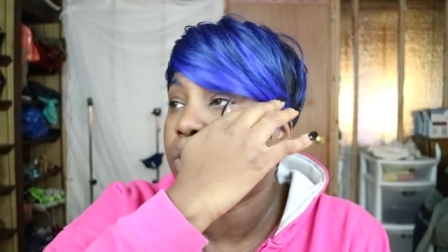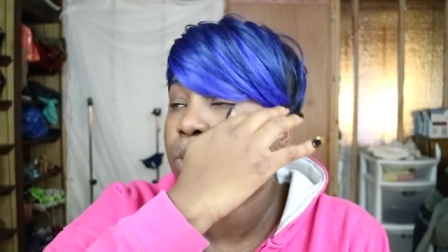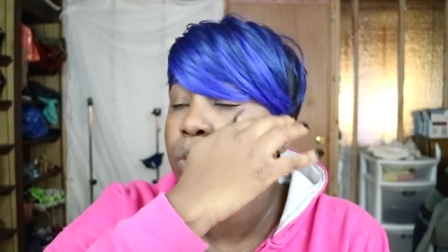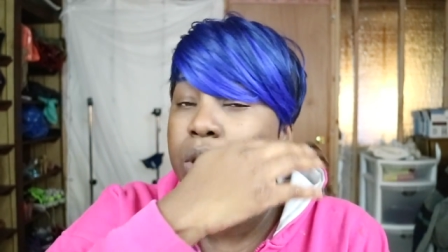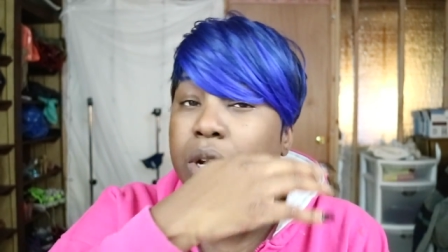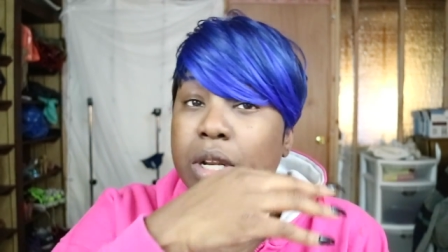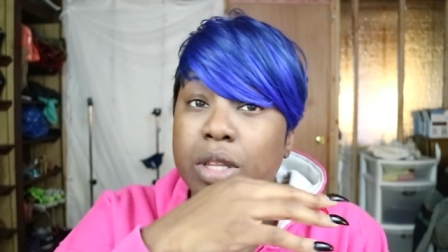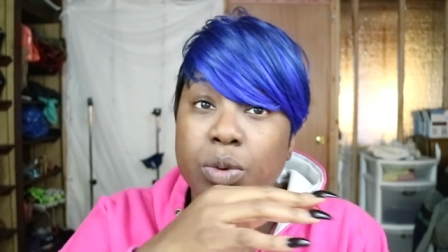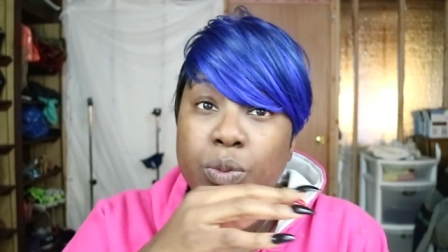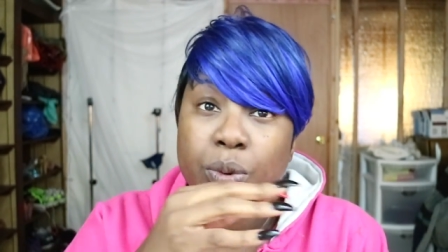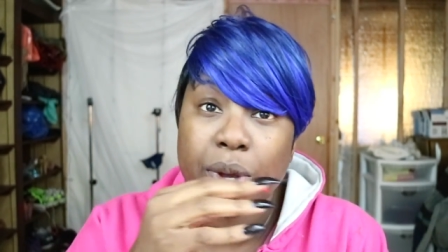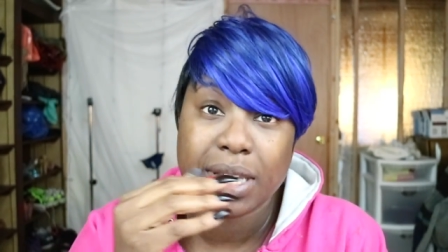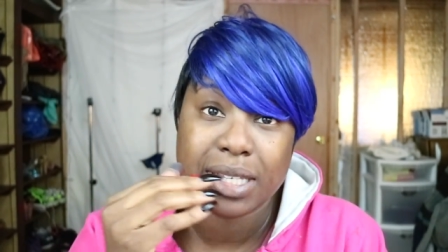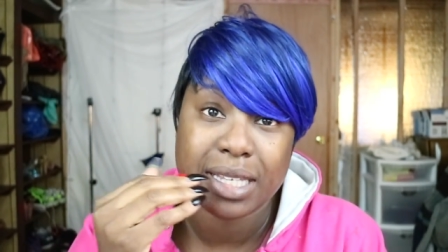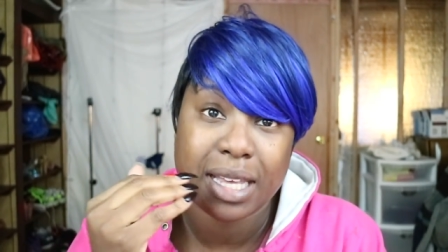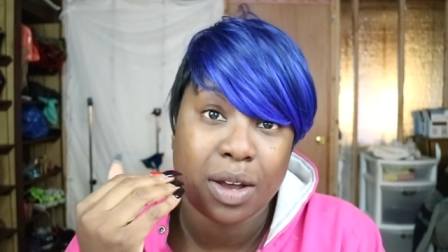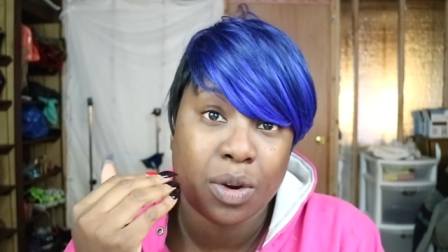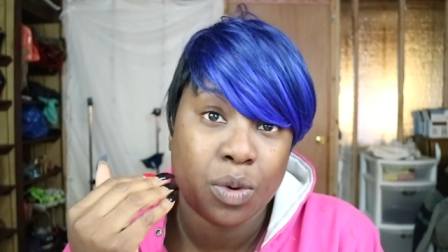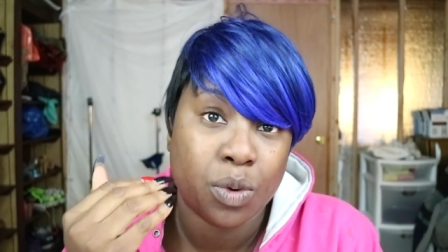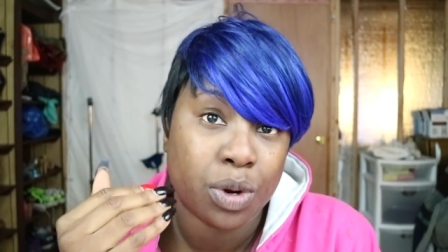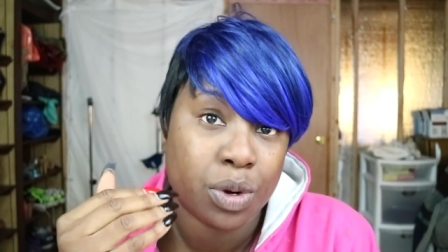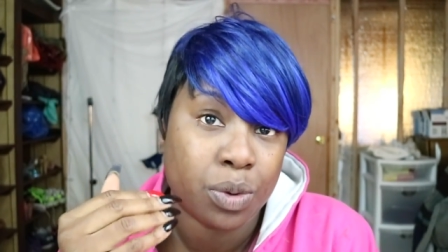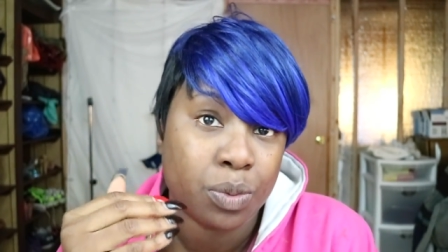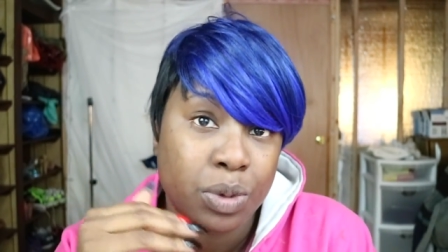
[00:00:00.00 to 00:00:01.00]
One of the wigs I
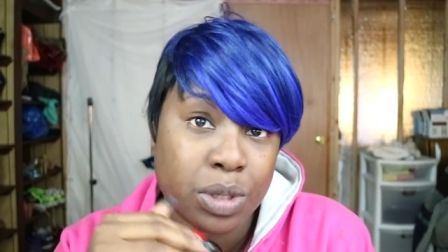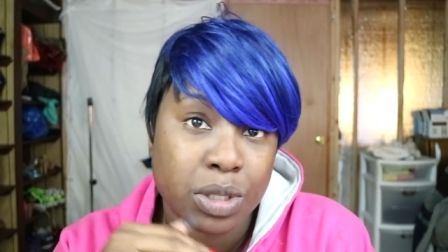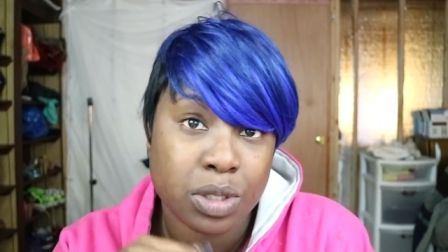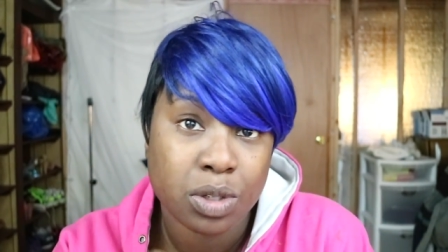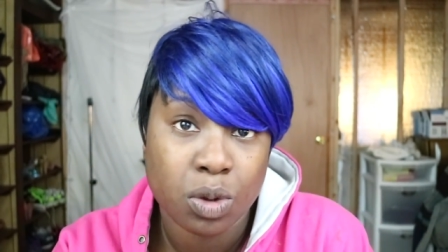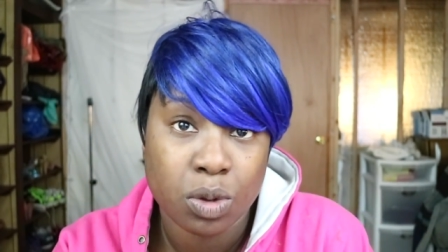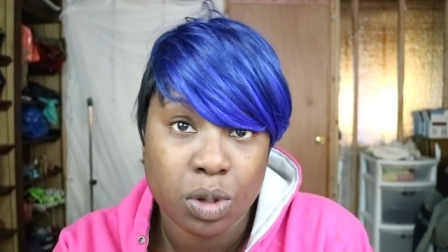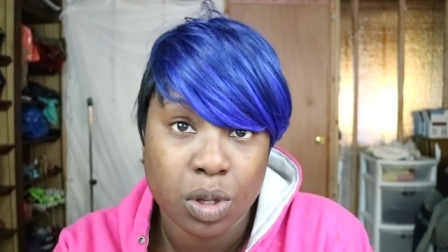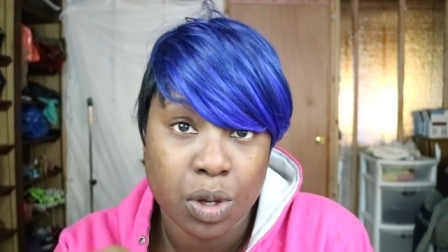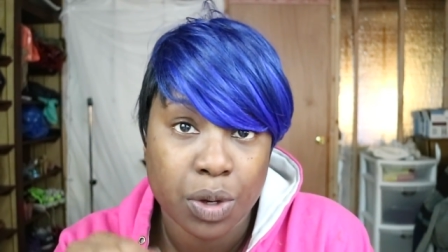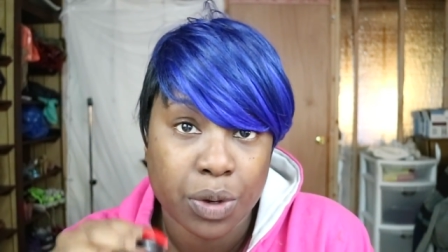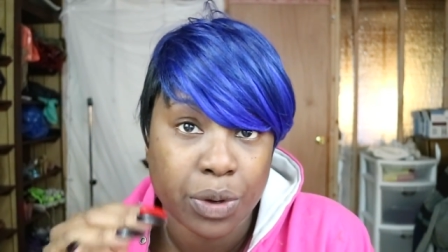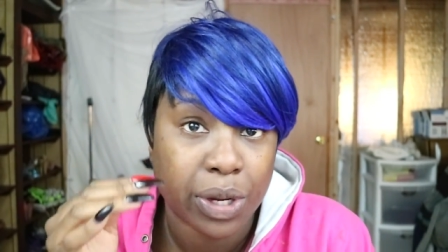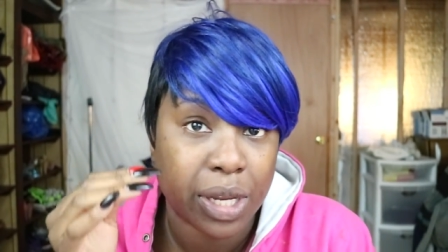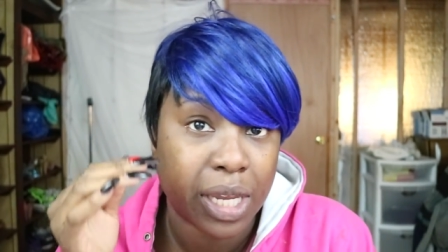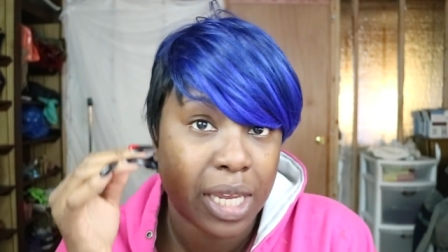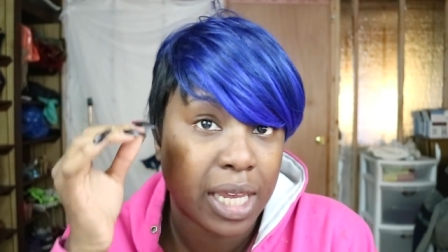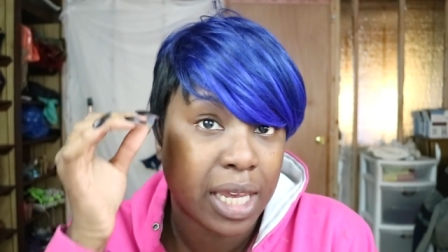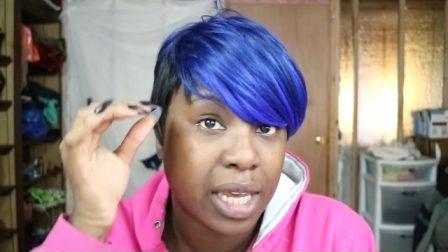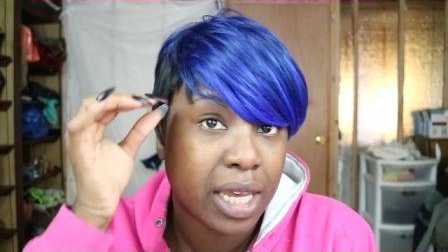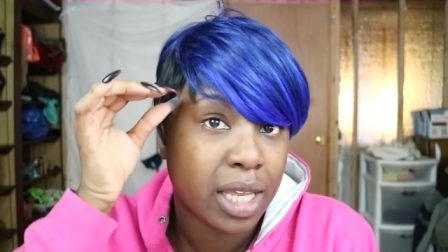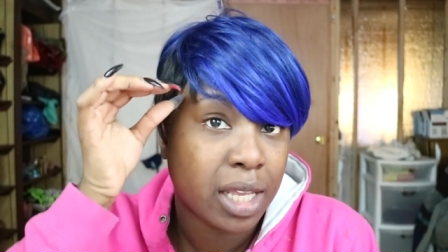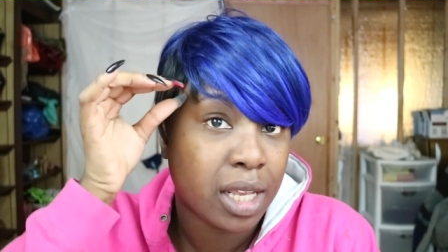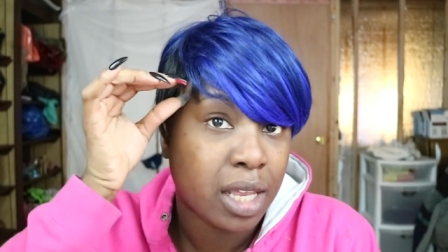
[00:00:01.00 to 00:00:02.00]
ordered was no longer
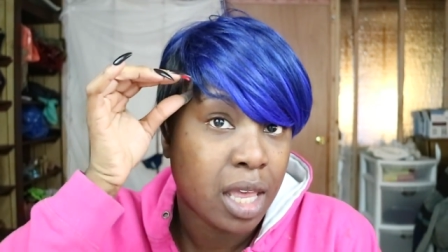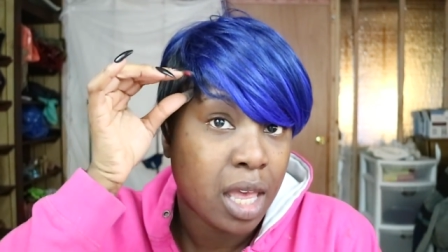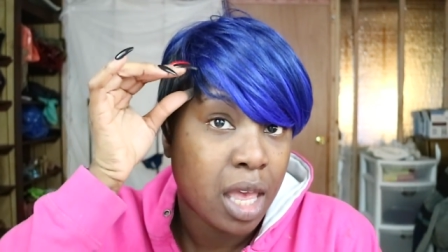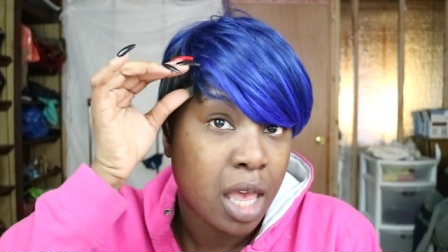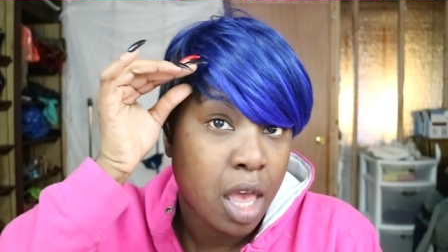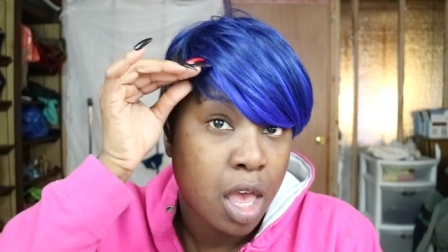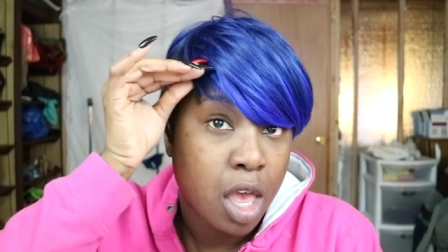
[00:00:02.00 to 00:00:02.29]
in,